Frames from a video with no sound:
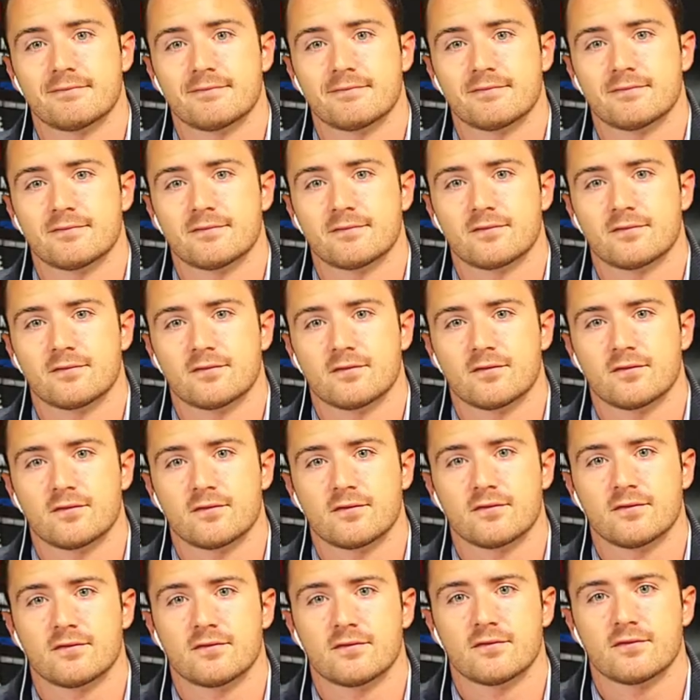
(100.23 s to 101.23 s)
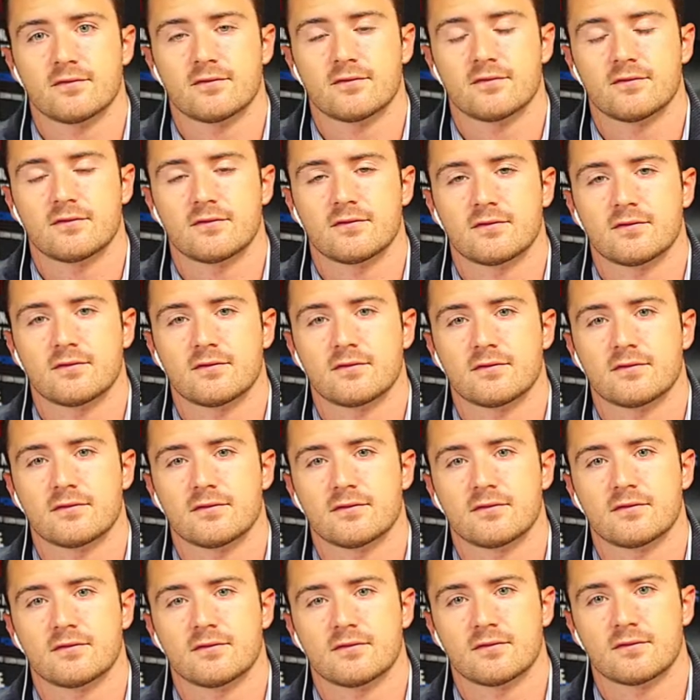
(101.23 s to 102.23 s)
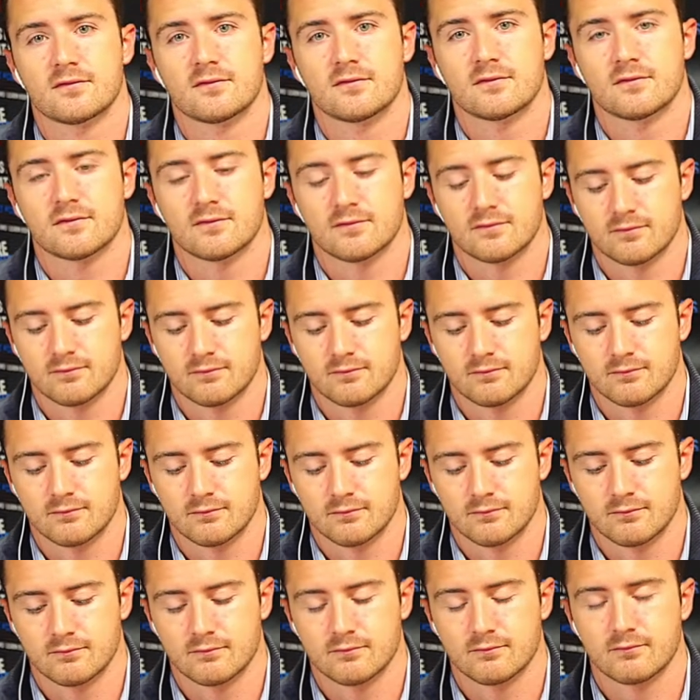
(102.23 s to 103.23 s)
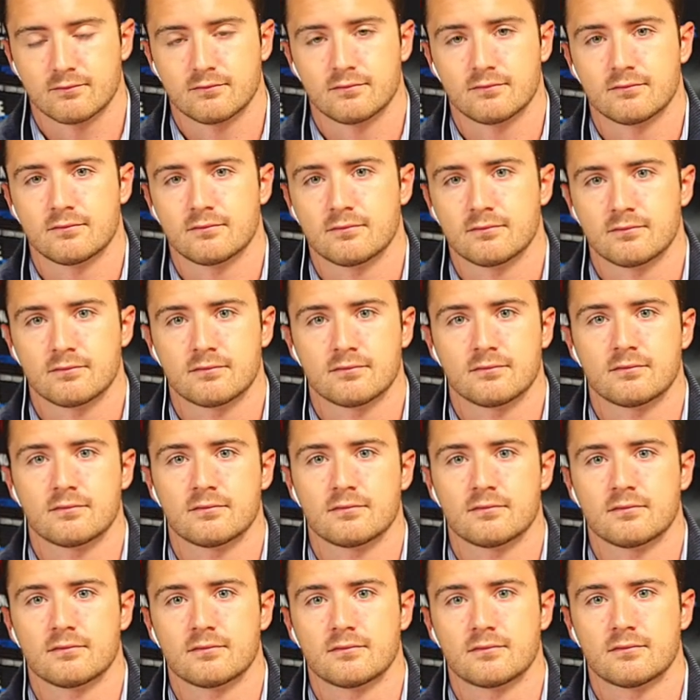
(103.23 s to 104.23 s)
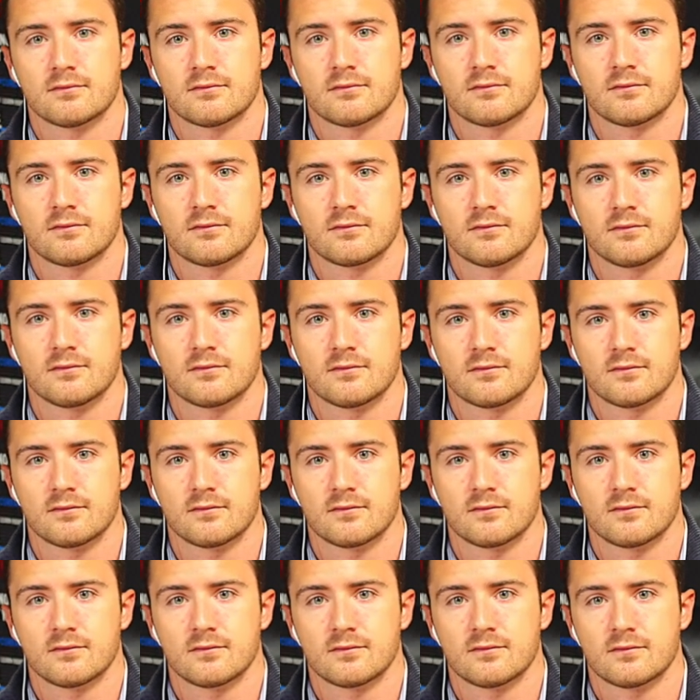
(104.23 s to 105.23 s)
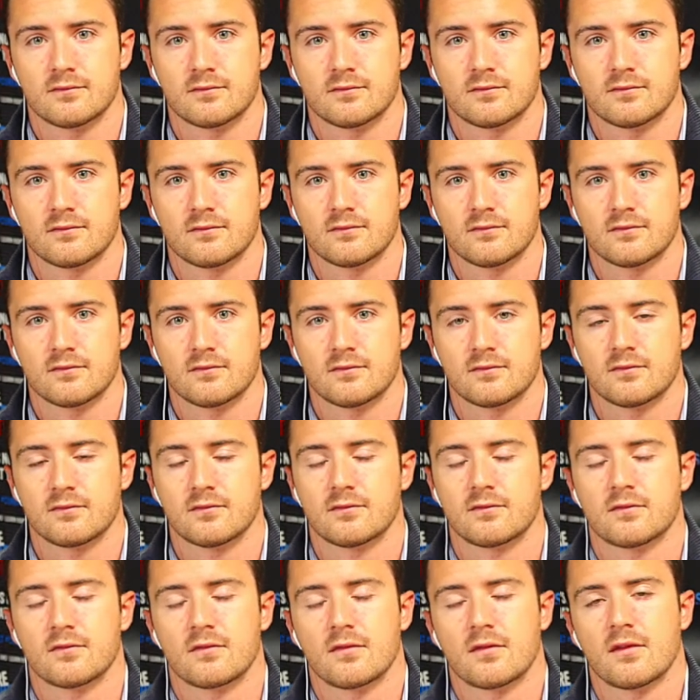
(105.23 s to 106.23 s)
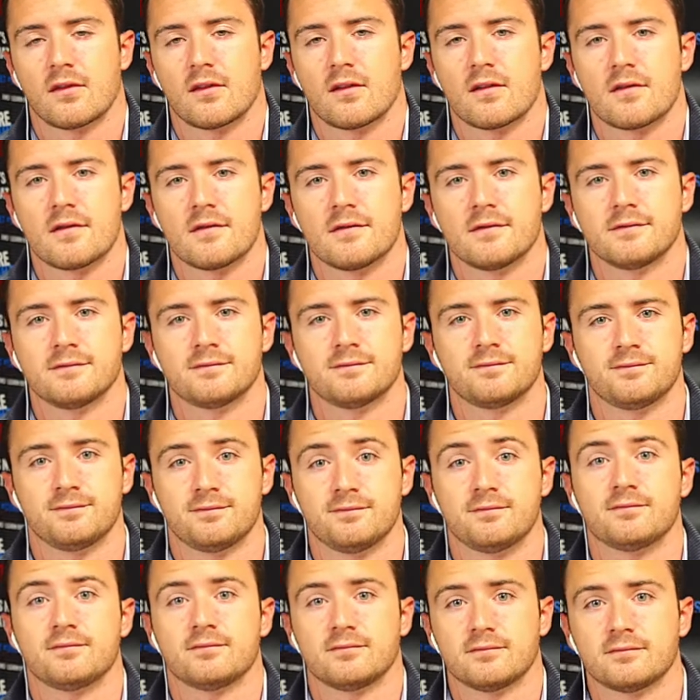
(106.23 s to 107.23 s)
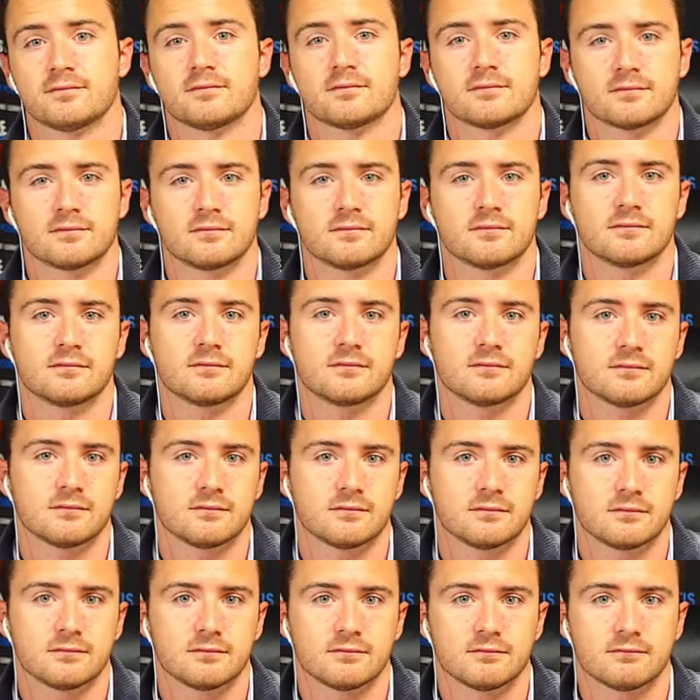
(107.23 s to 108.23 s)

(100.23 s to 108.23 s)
The person shown says nothing.